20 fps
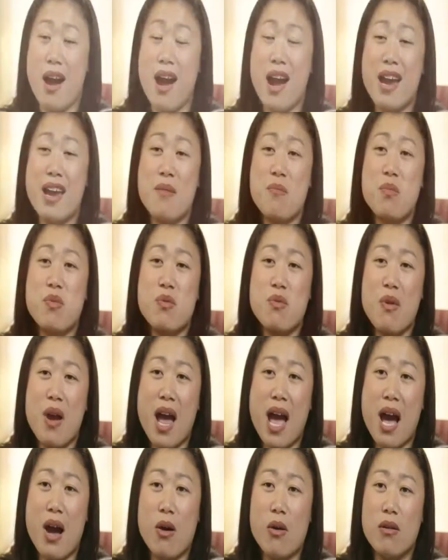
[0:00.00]
I am
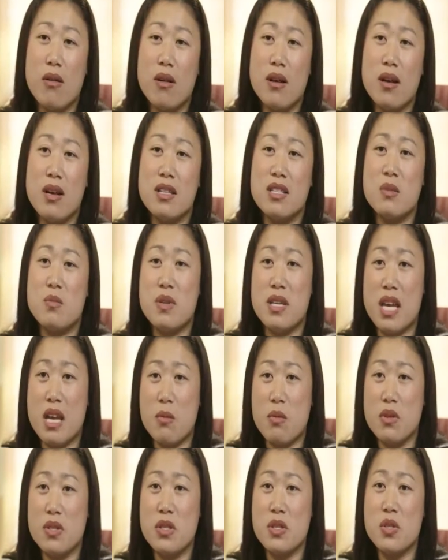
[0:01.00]
proud to
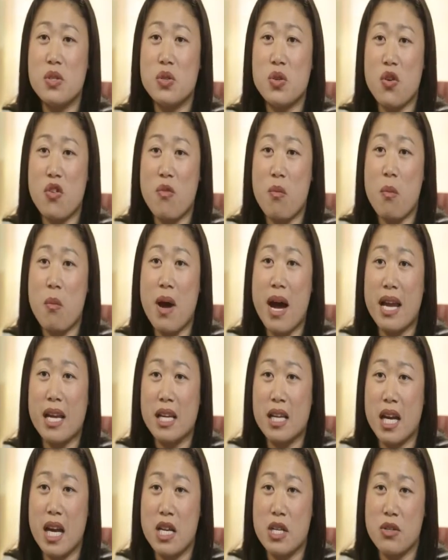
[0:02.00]
be able to serve
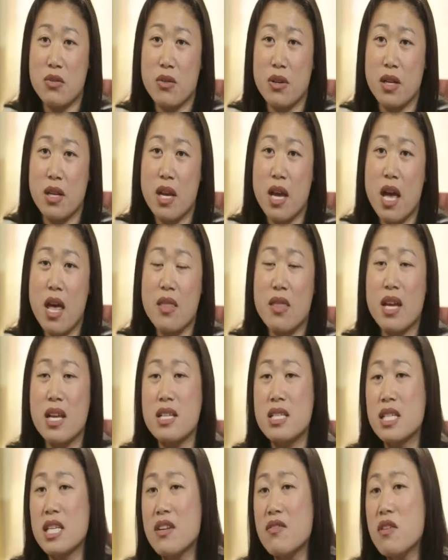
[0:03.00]
my country that
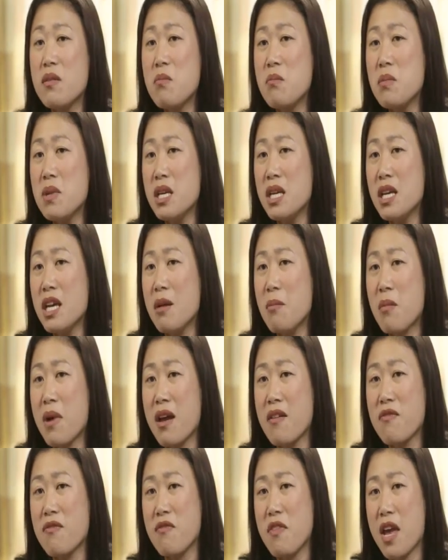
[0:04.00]
has given me and
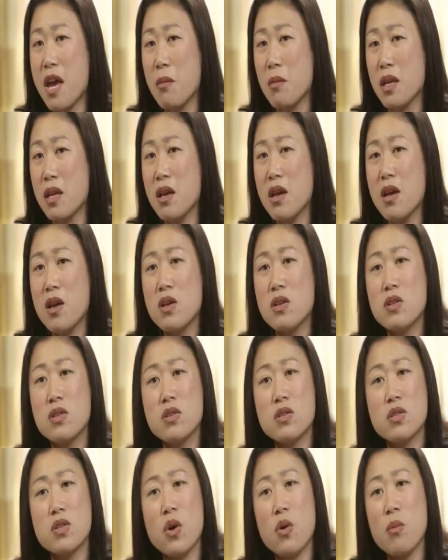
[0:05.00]
my family
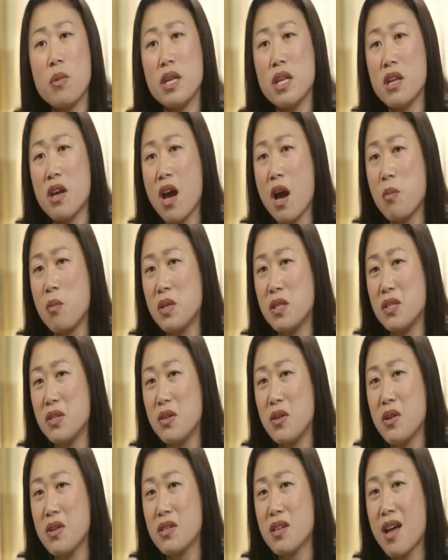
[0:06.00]
so many
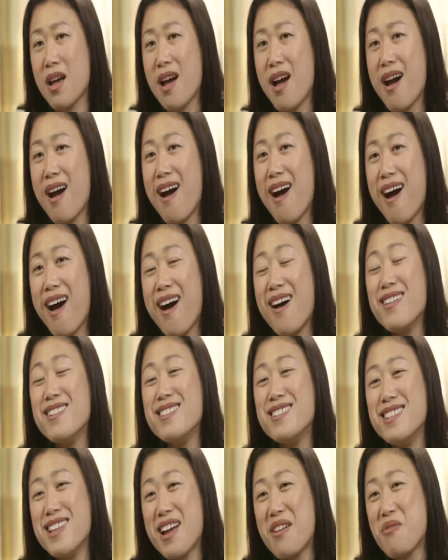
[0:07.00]
opportunities.
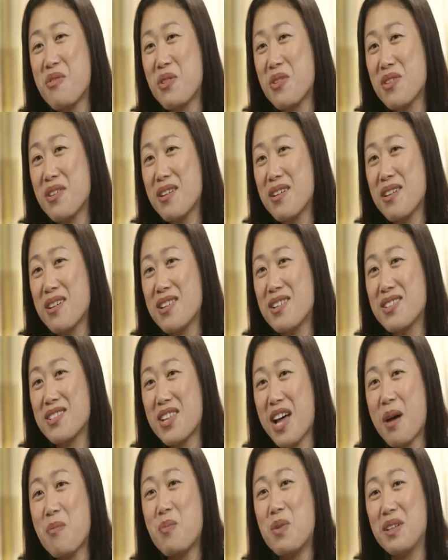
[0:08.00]
I'll never
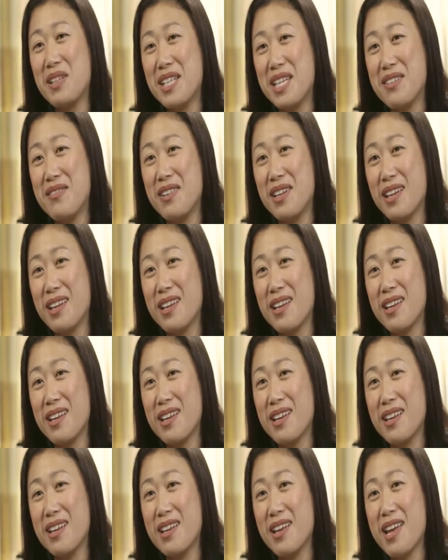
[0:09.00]
stop believing
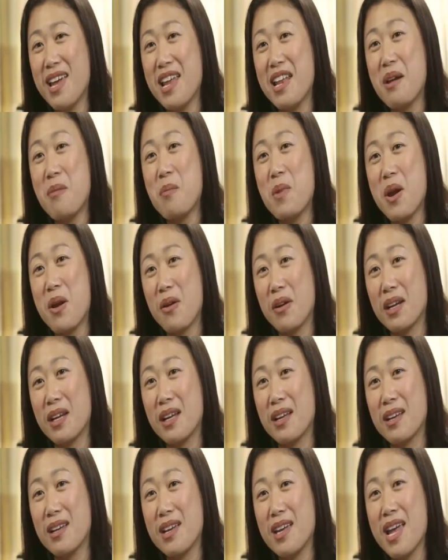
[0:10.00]
in
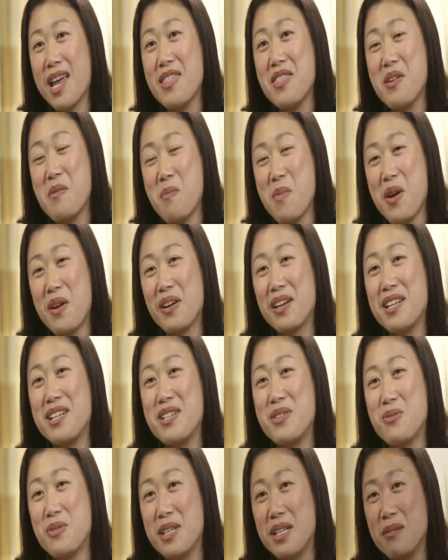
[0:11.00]
America and the
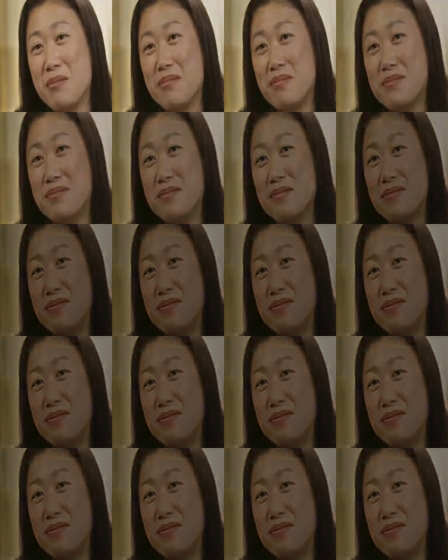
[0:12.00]
American dream.